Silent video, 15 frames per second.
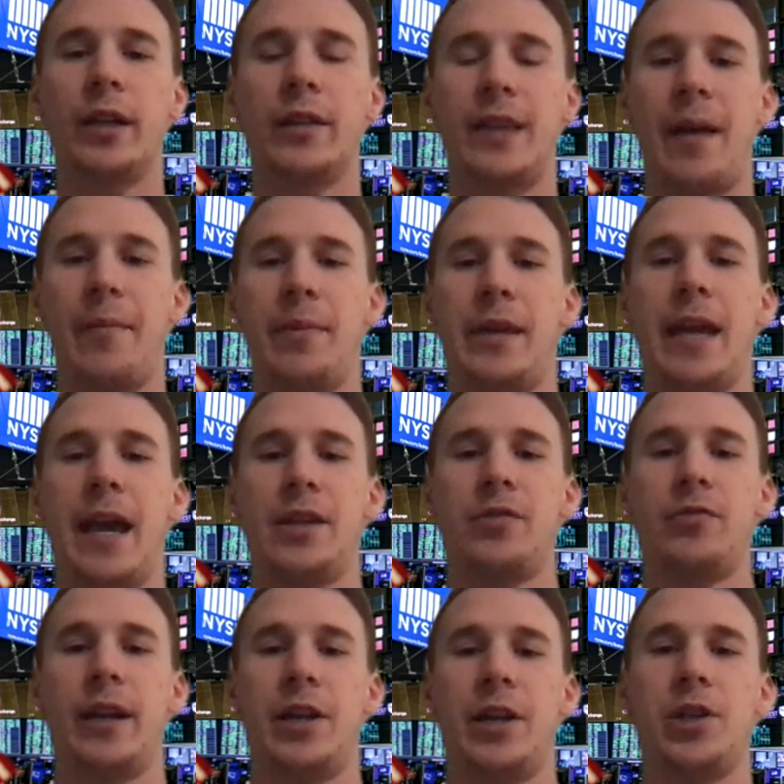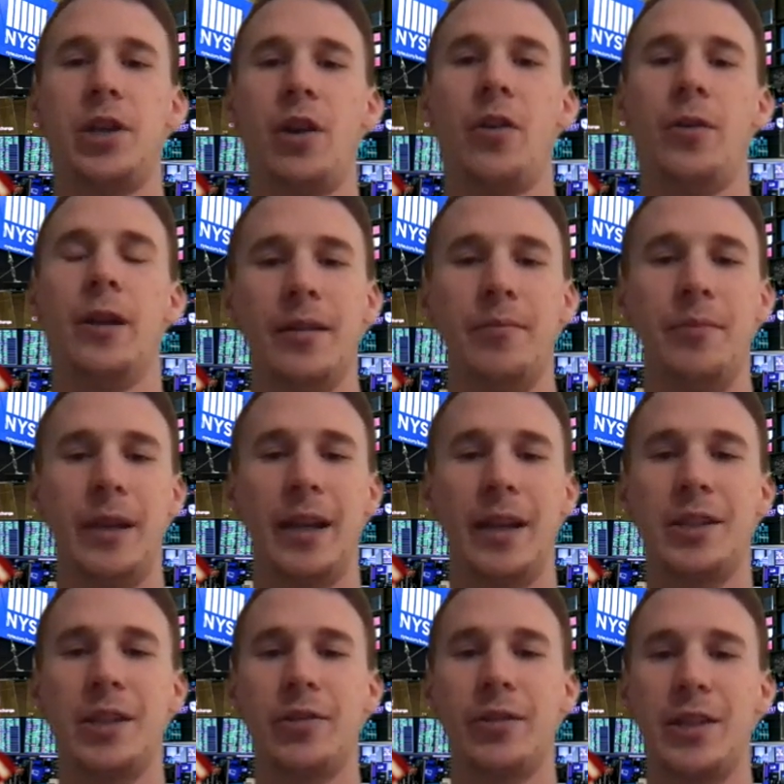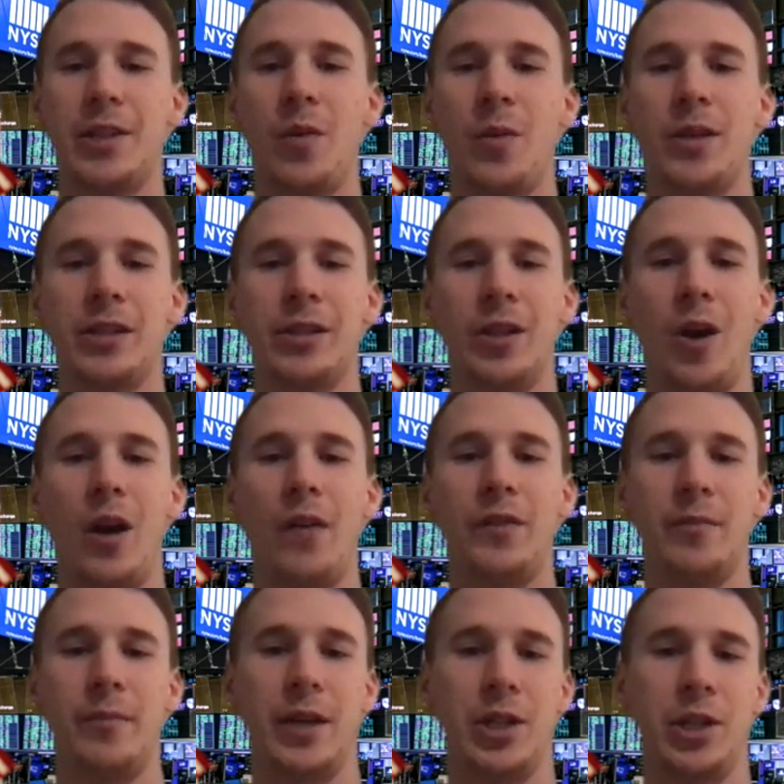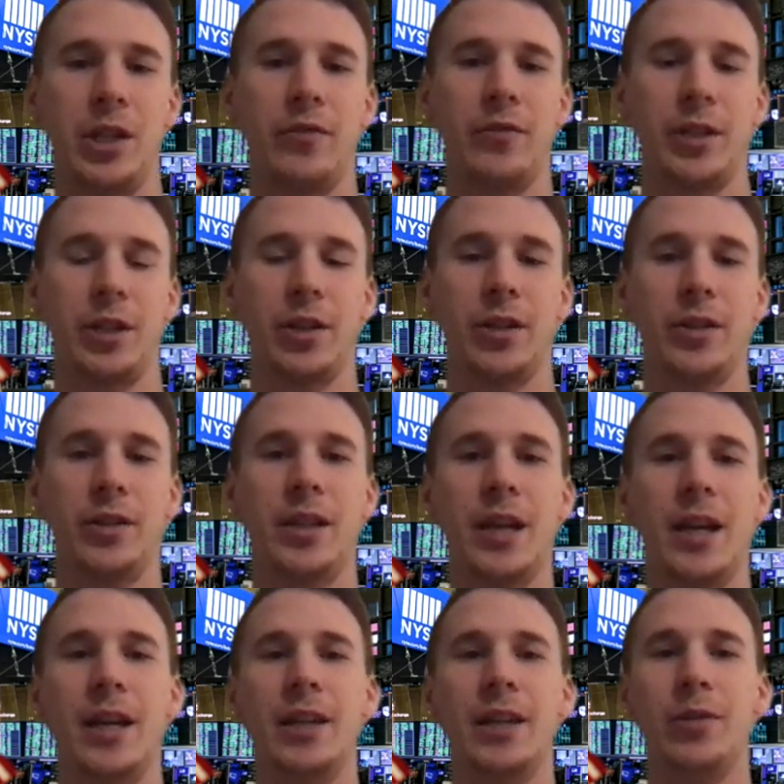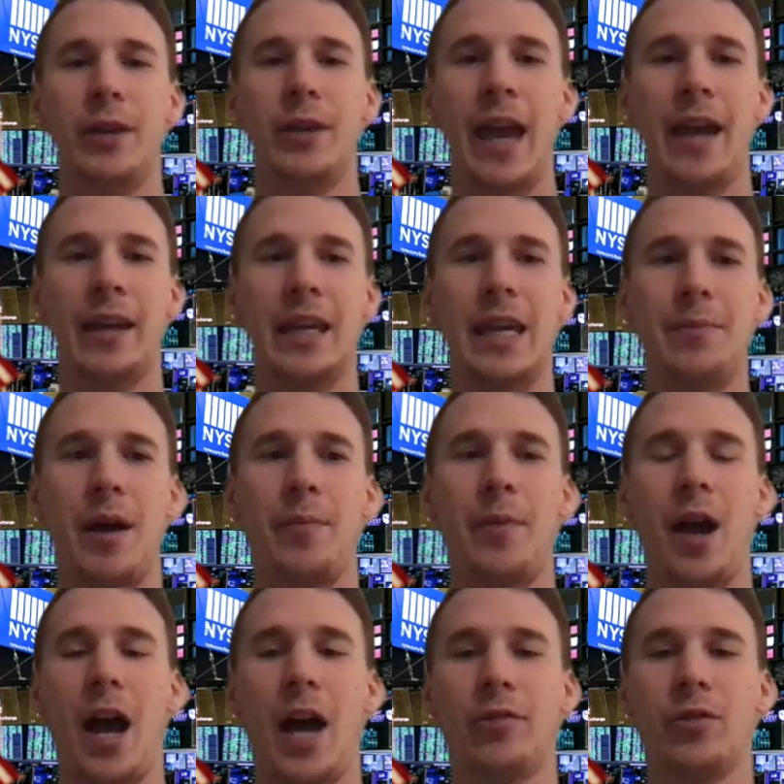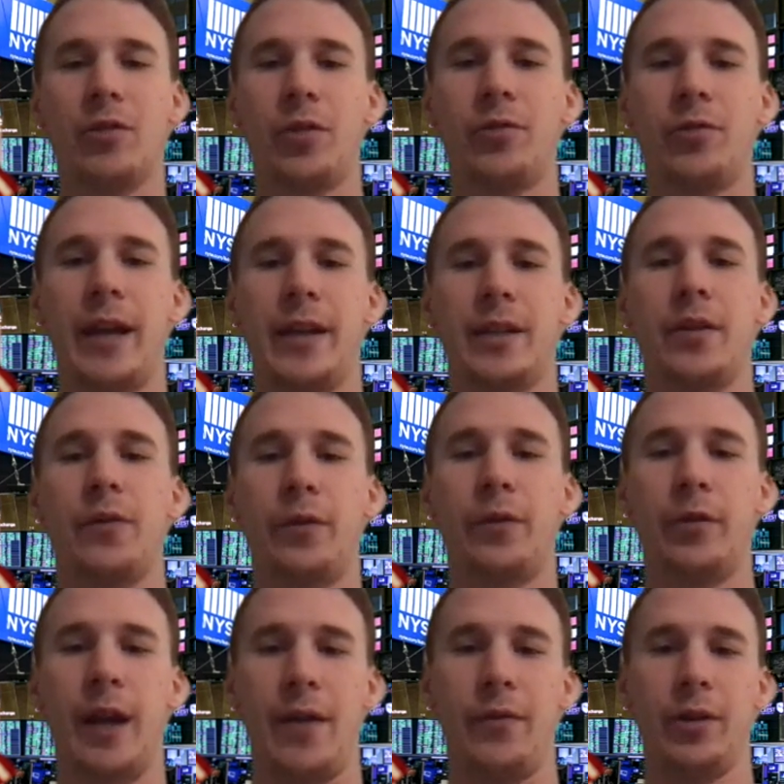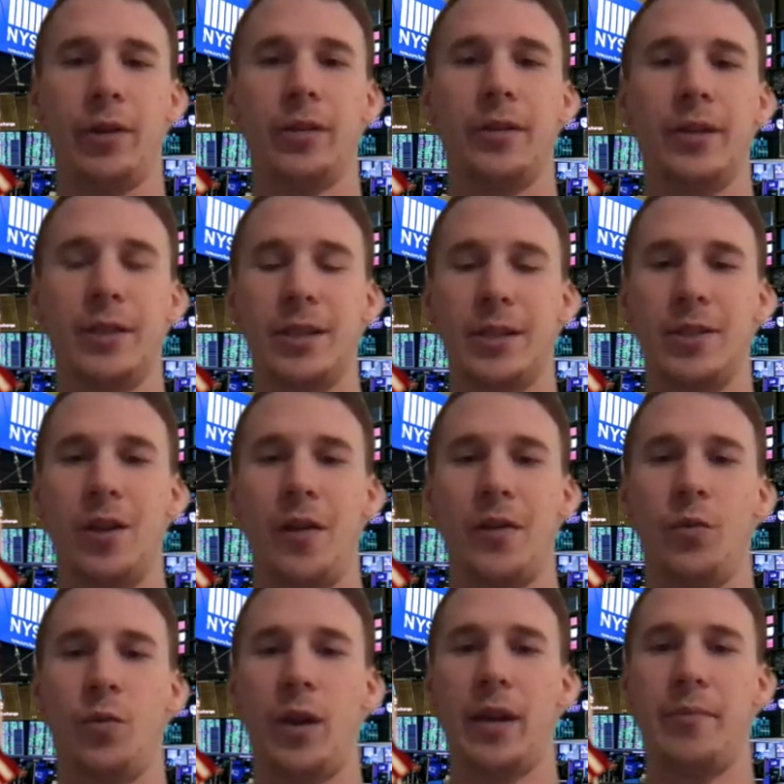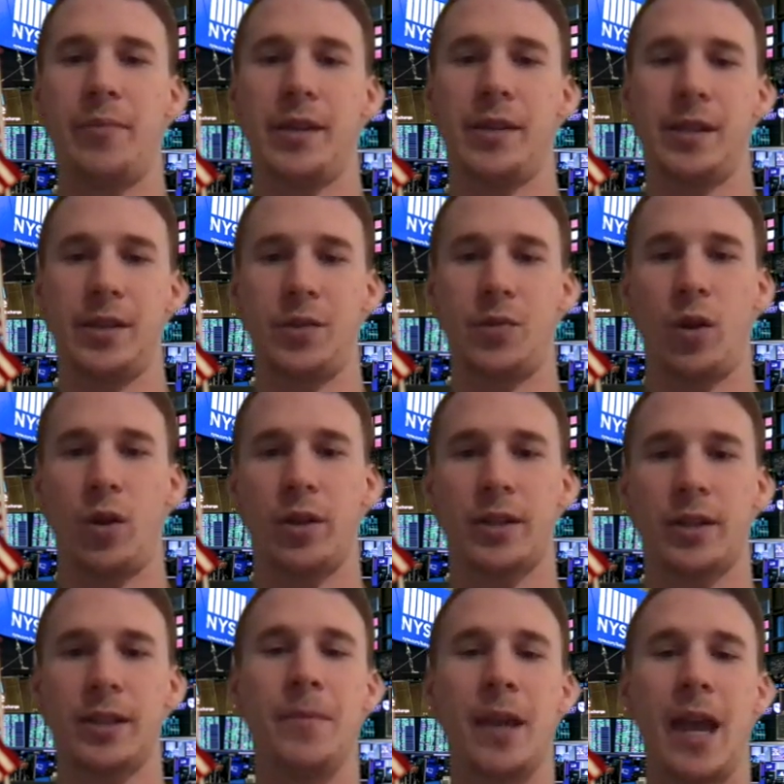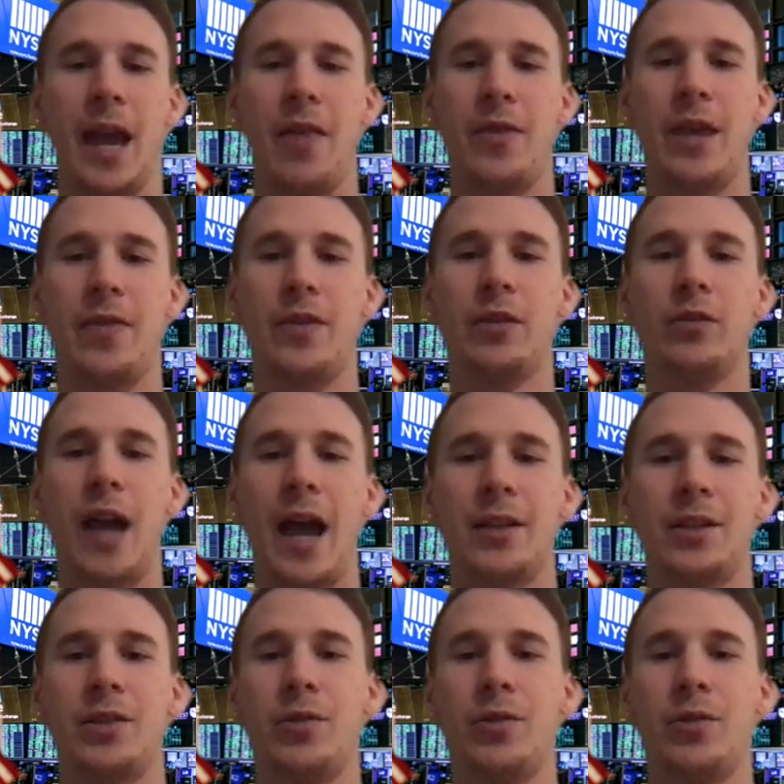that PS ratio because there is always the law of diminishing returns. You can't keep up a high growth rate forever. It's just not the way business works. And then the last two